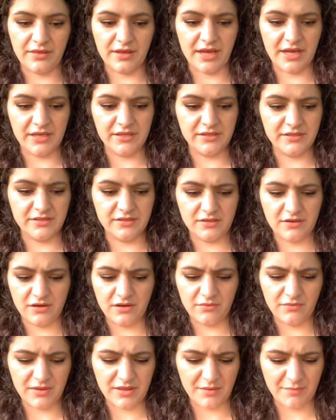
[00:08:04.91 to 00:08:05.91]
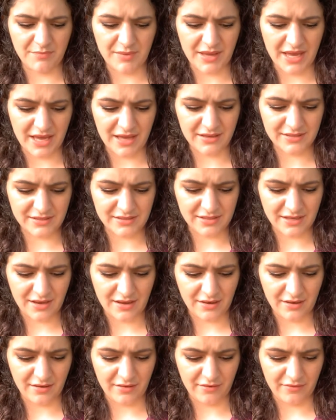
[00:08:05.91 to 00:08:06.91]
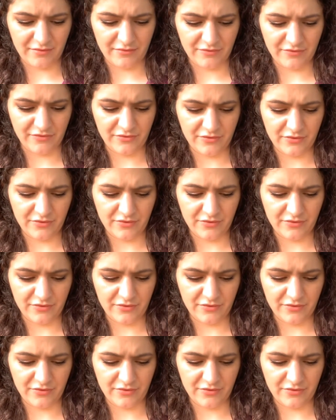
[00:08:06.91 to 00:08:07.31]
I started with a base of,